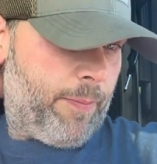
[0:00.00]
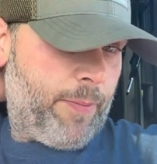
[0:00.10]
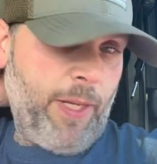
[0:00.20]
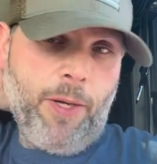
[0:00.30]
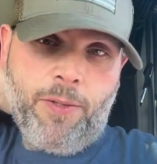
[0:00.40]

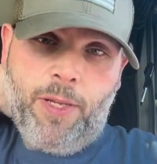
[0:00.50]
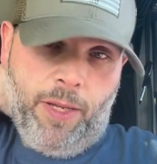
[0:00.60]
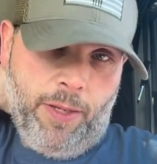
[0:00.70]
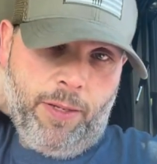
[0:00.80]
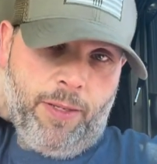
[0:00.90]
DOT
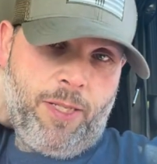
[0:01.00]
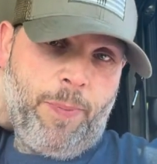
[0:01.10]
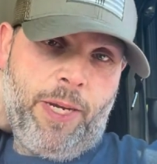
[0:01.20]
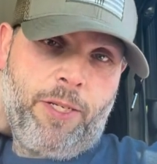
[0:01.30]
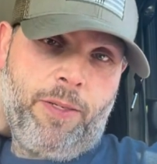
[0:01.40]

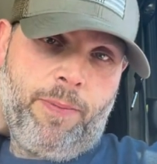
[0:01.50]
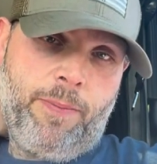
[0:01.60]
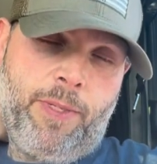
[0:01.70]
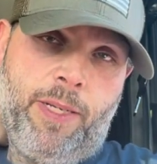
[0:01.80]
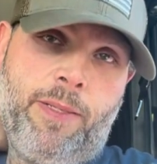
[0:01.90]
inspection
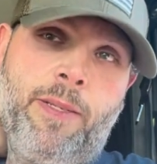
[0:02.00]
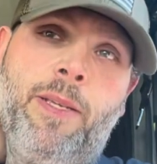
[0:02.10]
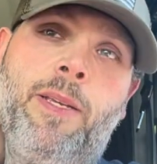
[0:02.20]
done